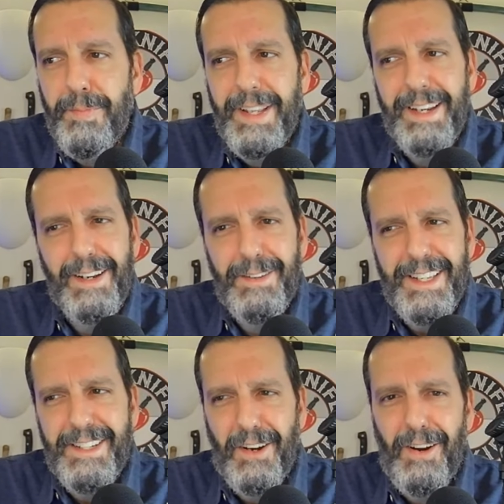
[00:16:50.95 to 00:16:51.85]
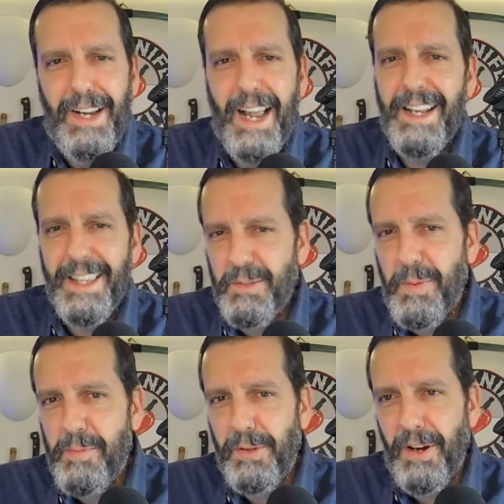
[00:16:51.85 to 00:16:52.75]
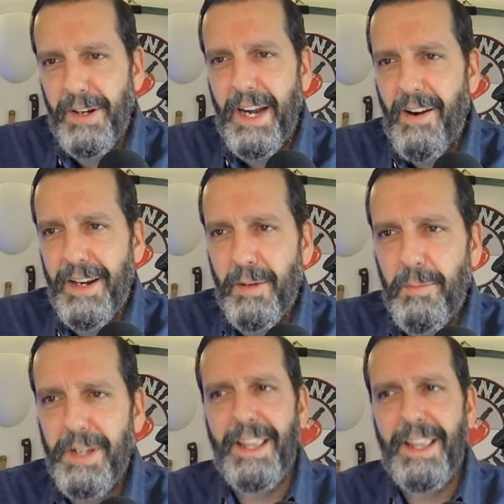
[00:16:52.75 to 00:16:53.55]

you know, these are all kind of things people aren't carrying.